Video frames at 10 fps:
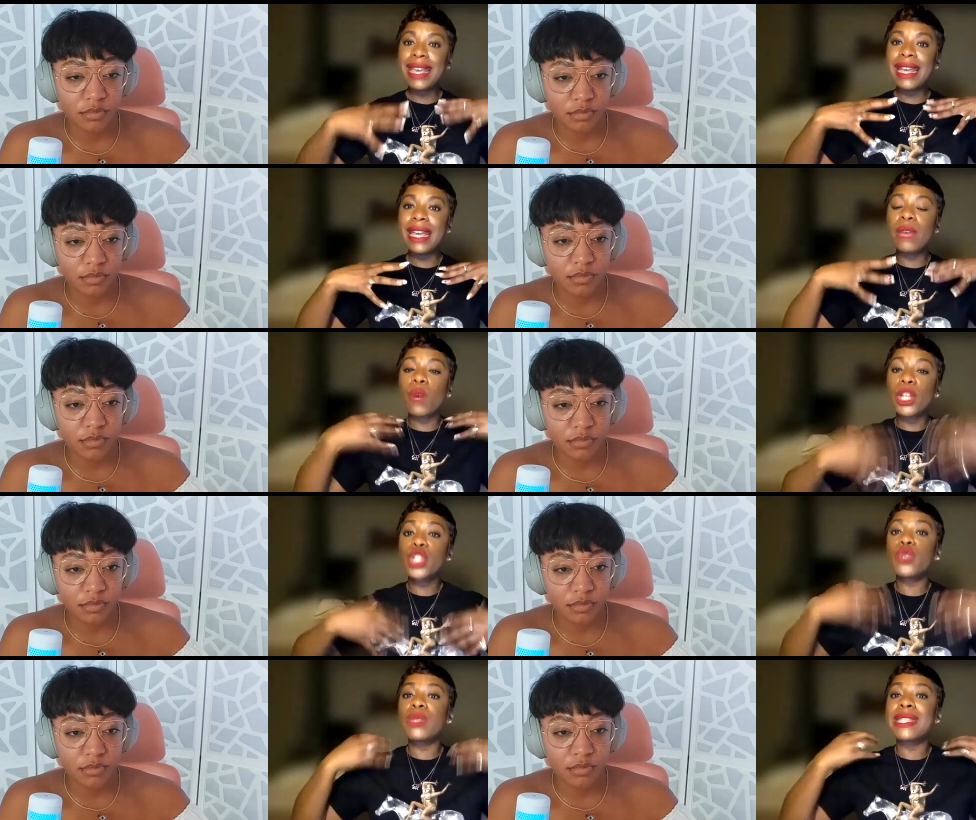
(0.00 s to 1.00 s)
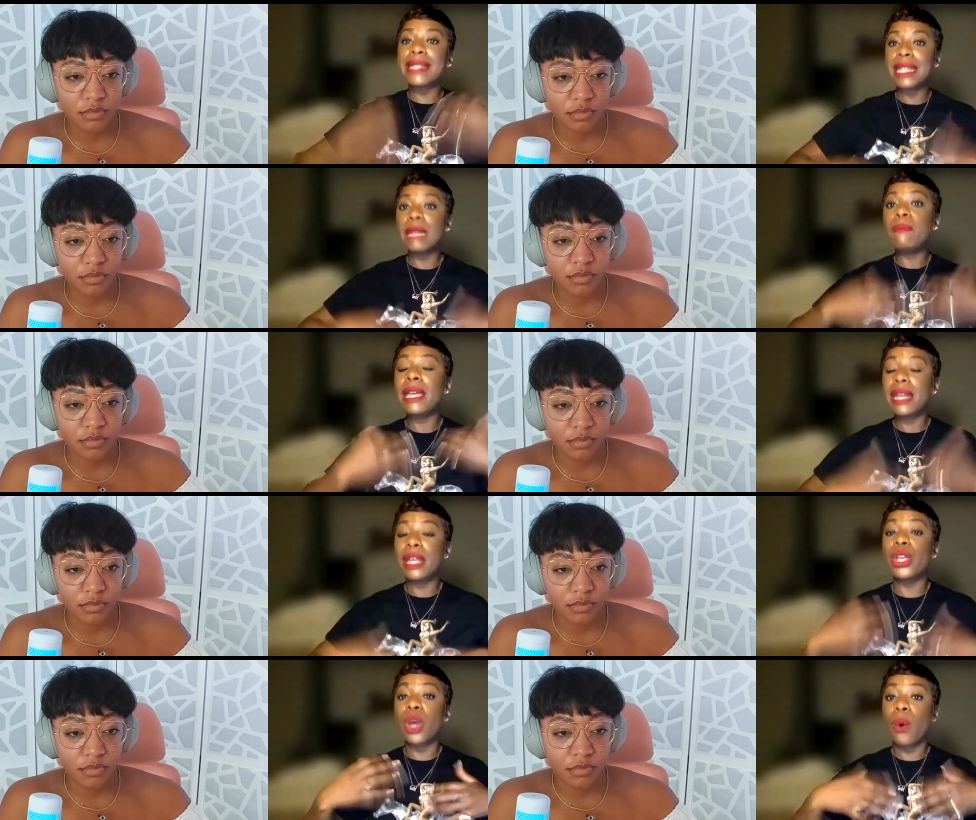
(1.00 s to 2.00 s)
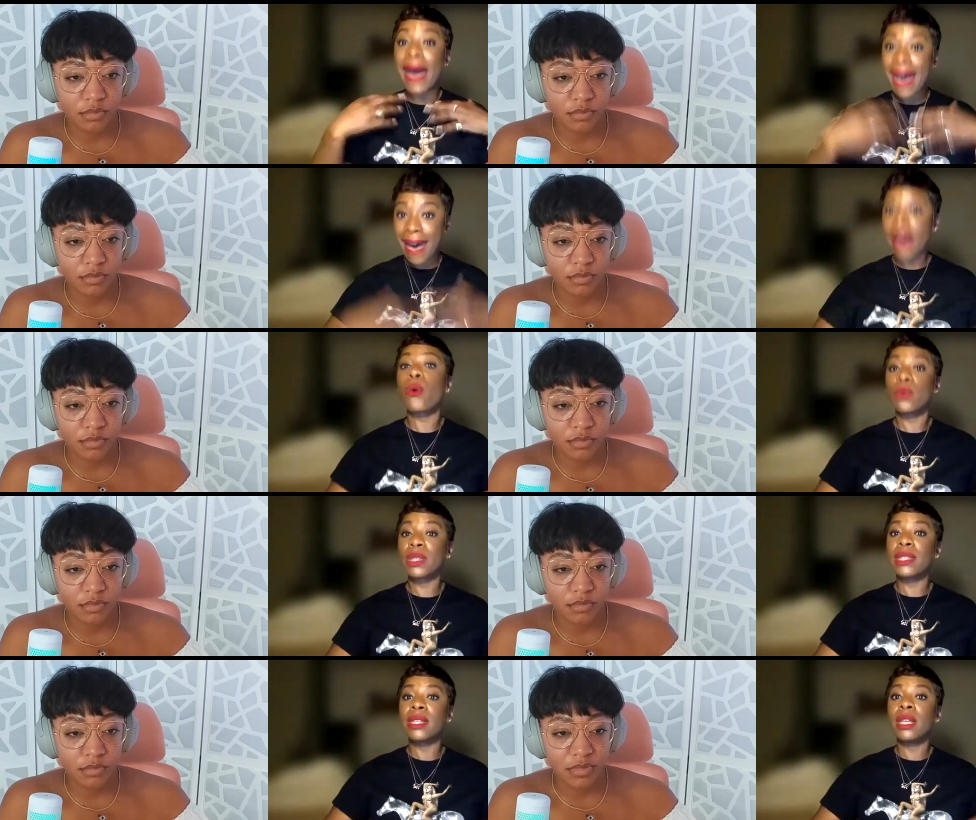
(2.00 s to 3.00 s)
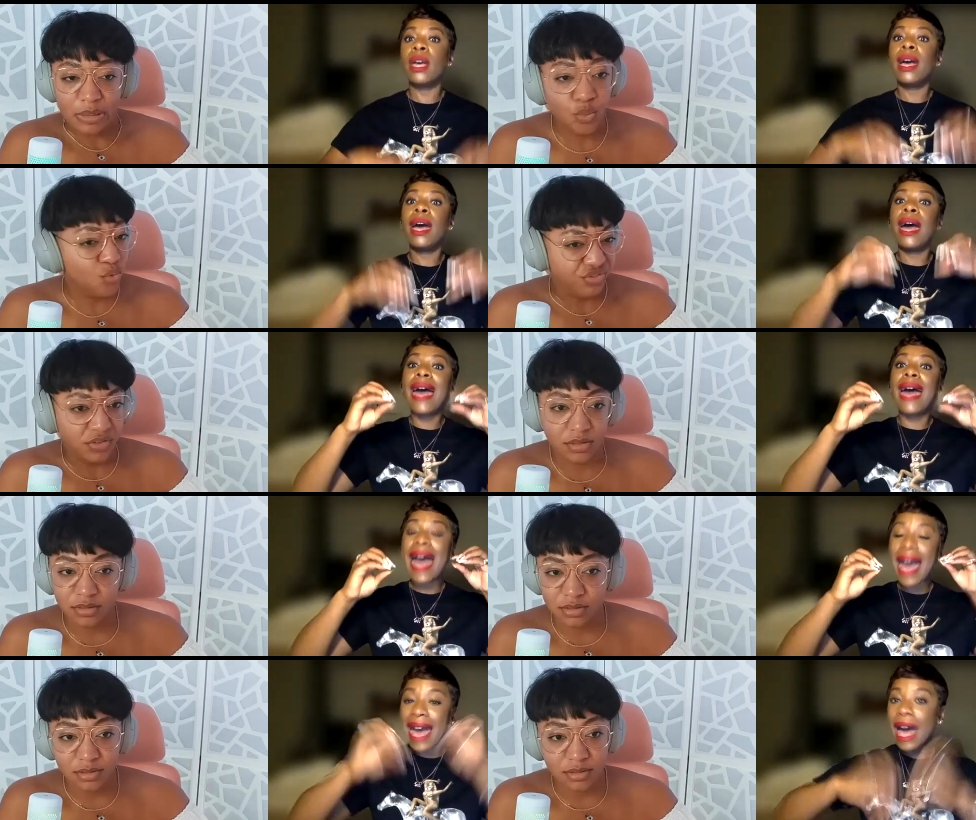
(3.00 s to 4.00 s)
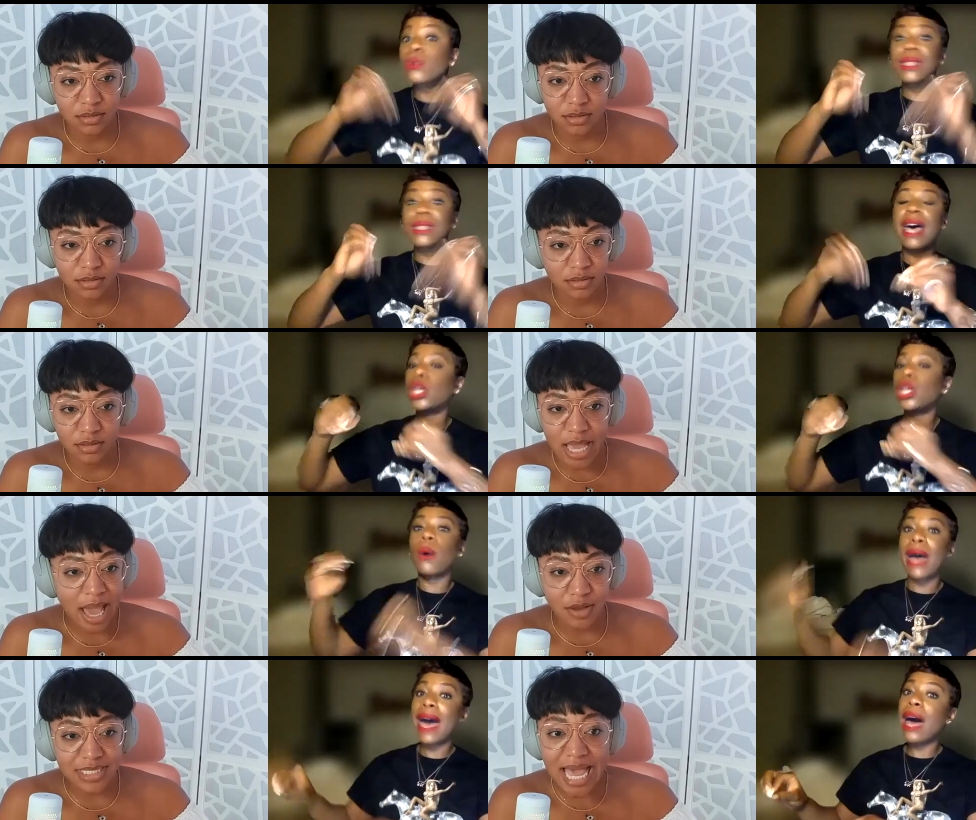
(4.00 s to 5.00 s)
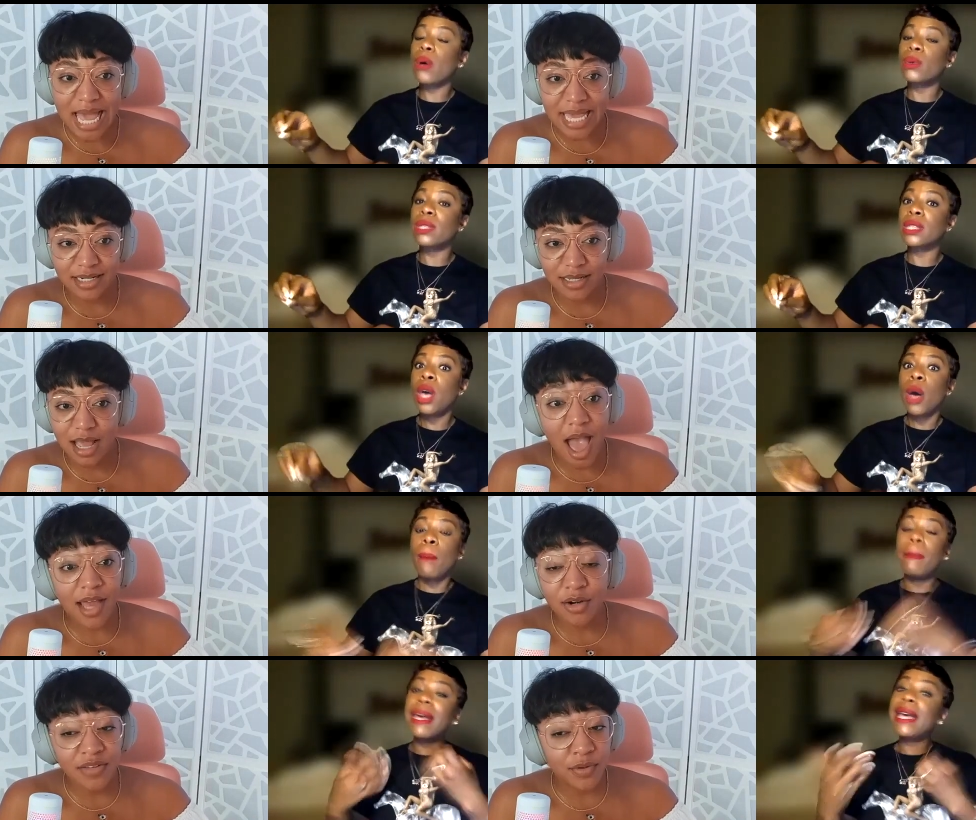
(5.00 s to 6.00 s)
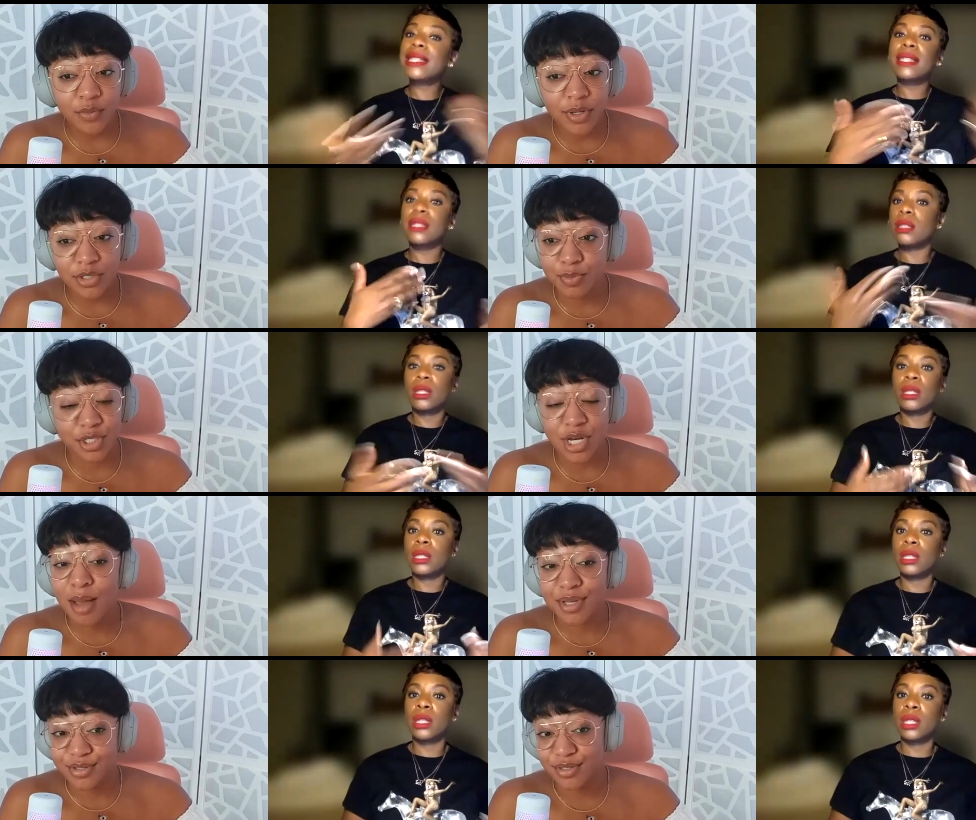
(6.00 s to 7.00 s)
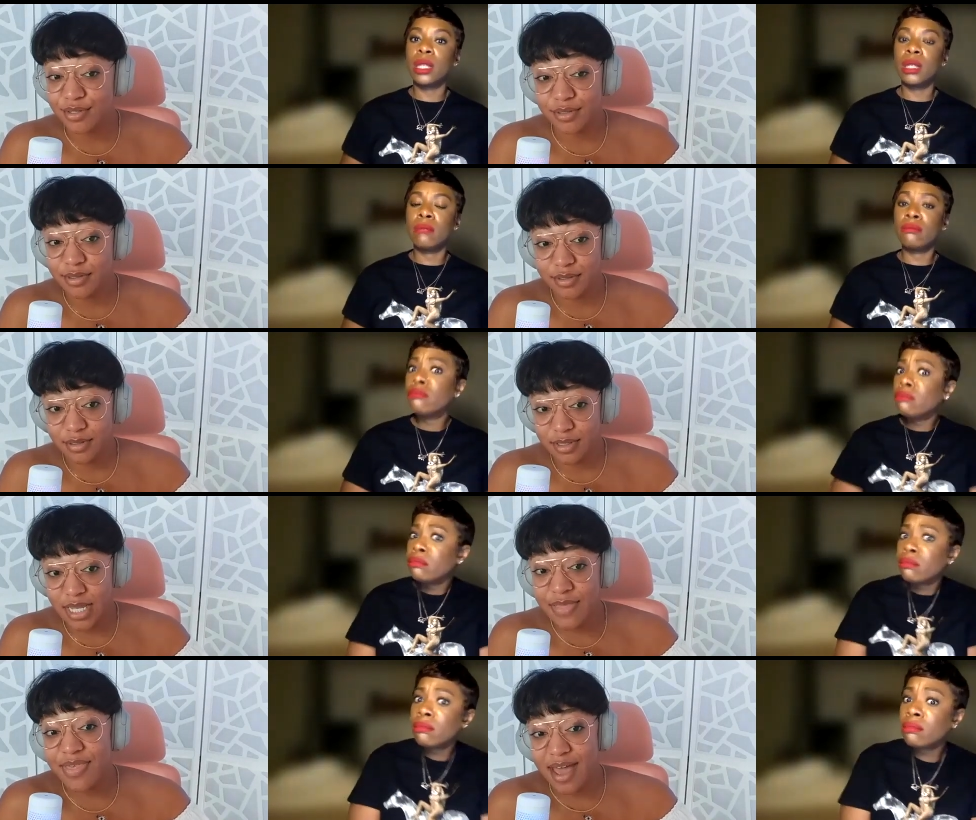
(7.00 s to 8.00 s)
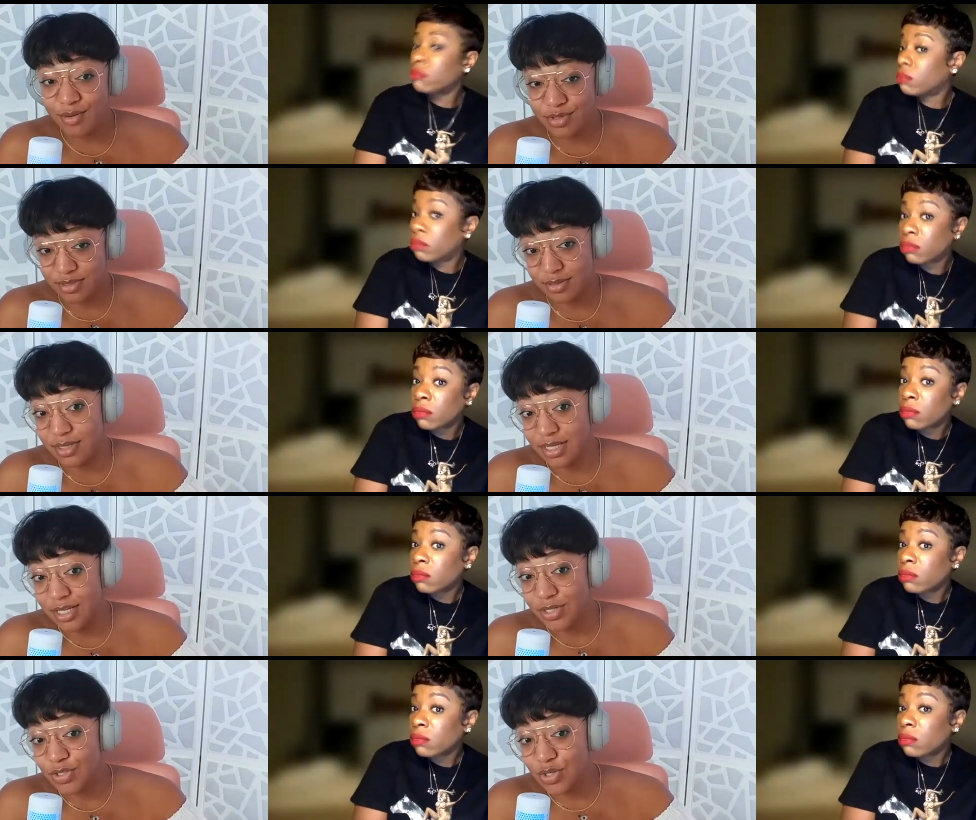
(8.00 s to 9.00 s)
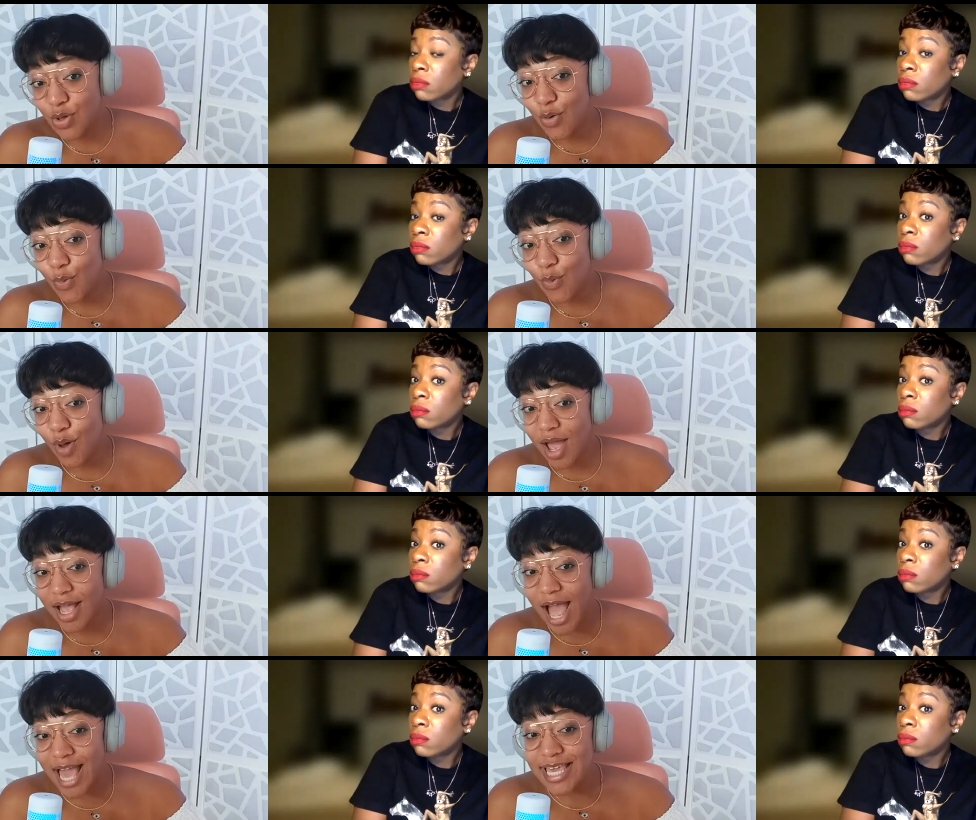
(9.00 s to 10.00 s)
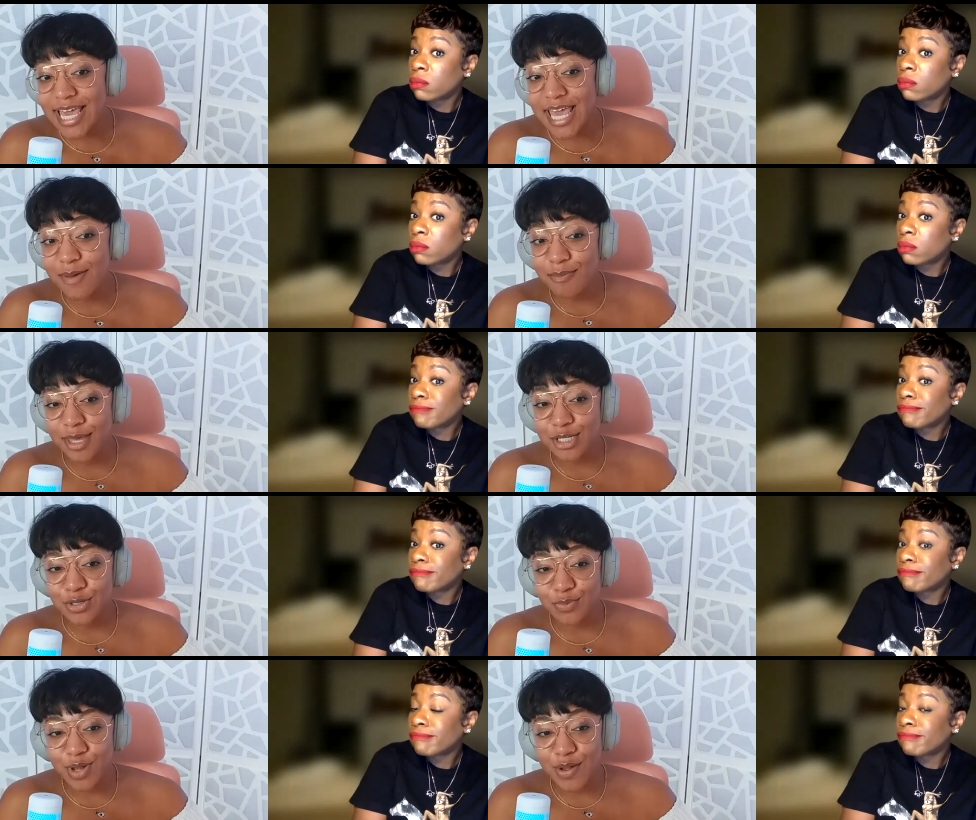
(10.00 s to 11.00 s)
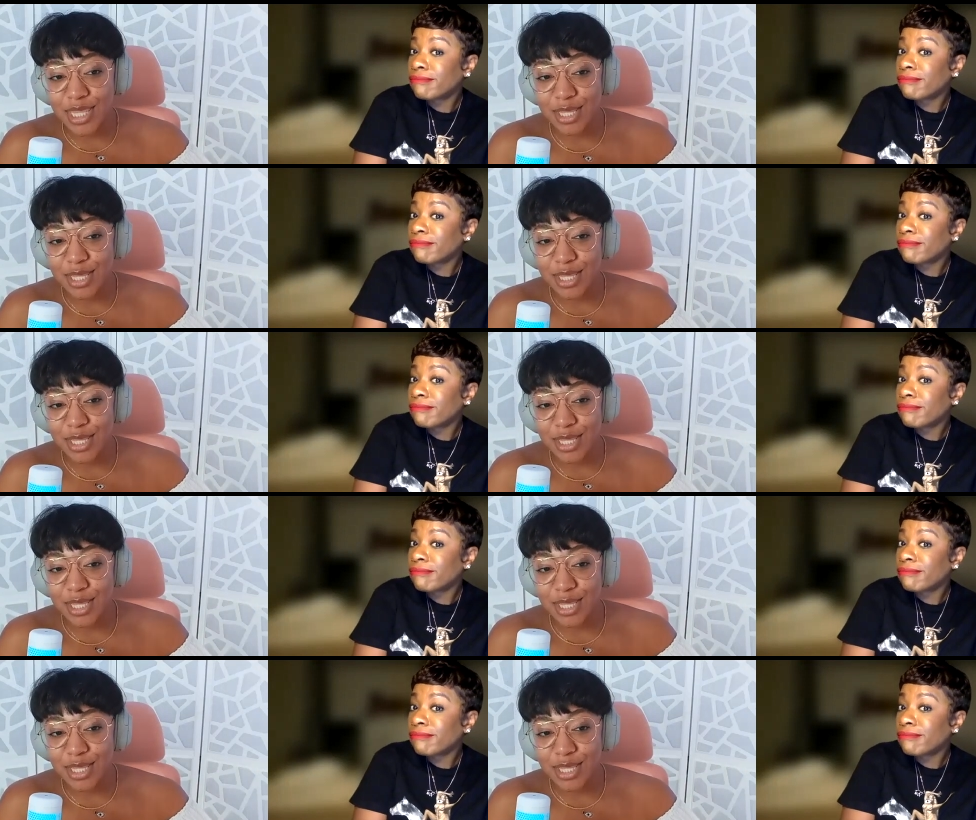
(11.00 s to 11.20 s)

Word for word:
Speaker 1: in what you sleep in in your house. Oof. Outside of your outside.
Speaker 2: House. I don't even wear pajamas in the house. So I can't picture wearing